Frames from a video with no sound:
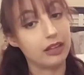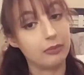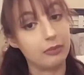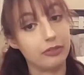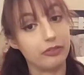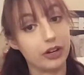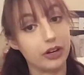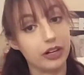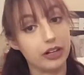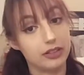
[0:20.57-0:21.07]

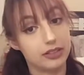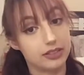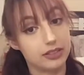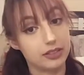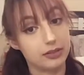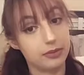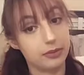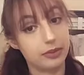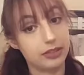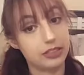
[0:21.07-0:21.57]
Before I know it's
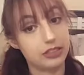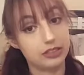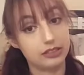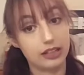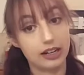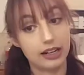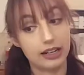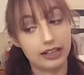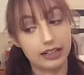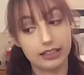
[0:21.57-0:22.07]
going to be
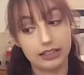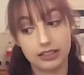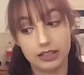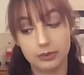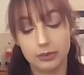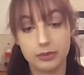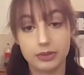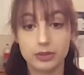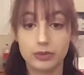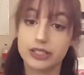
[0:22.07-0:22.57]
July and I'm going
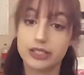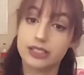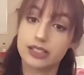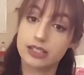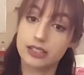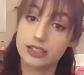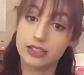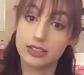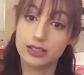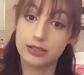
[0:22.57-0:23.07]
to be
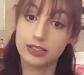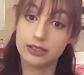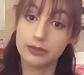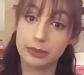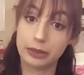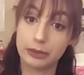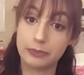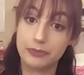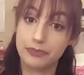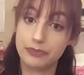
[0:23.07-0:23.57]
26 in
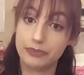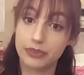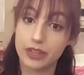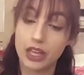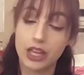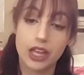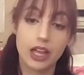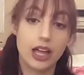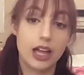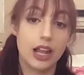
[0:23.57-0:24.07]
December.
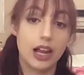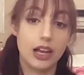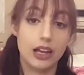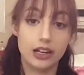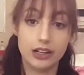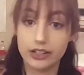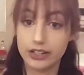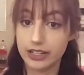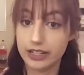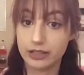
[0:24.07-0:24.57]

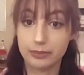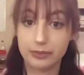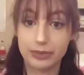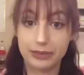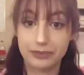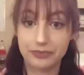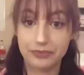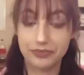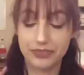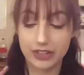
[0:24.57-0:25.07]
Lord help
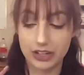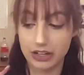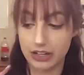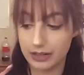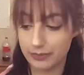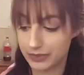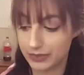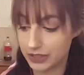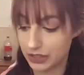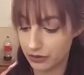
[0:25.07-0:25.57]
me. Alright,
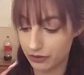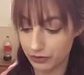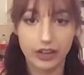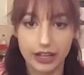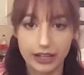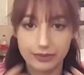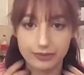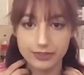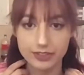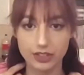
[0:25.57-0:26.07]
so for
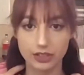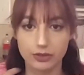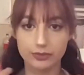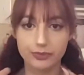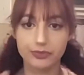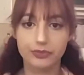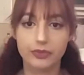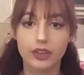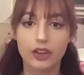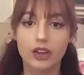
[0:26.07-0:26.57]

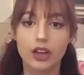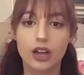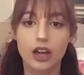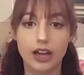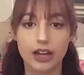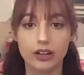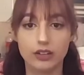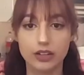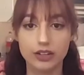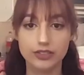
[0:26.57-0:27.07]

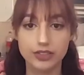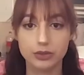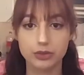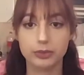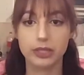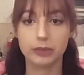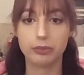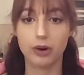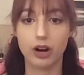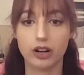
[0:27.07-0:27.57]
I don't have too
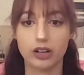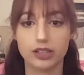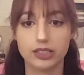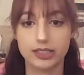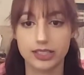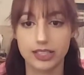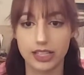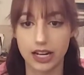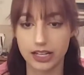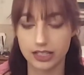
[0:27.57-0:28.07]
many products
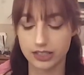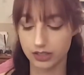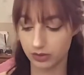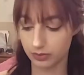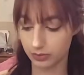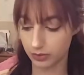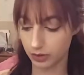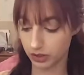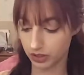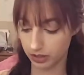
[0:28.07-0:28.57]
today, so
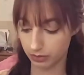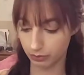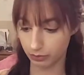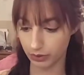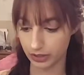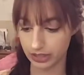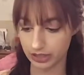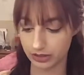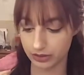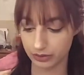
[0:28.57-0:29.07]
I'm just going to
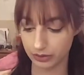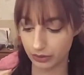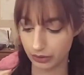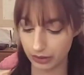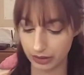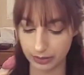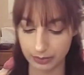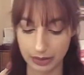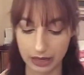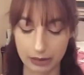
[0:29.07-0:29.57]
breeze through
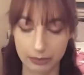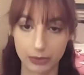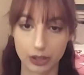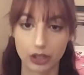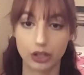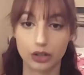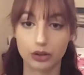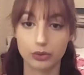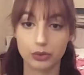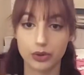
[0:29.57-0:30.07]
them. I'm going
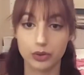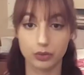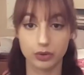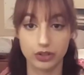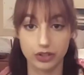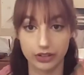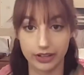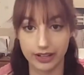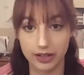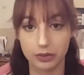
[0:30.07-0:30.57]
to go with the
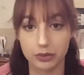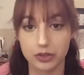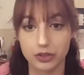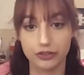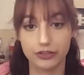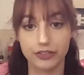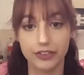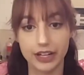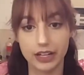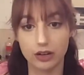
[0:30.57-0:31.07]
order they go in your
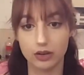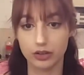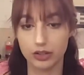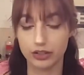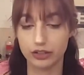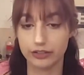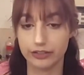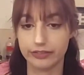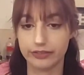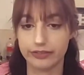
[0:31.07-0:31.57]
fit on
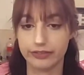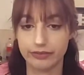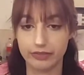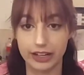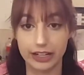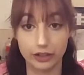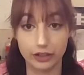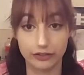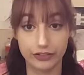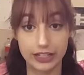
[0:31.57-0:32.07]
your
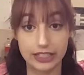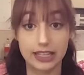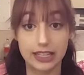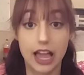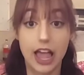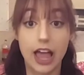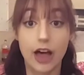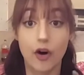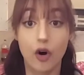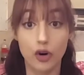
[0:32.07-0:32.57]
in your face,
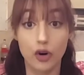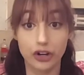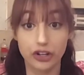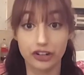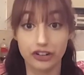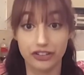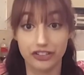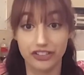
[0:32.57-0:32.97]
on your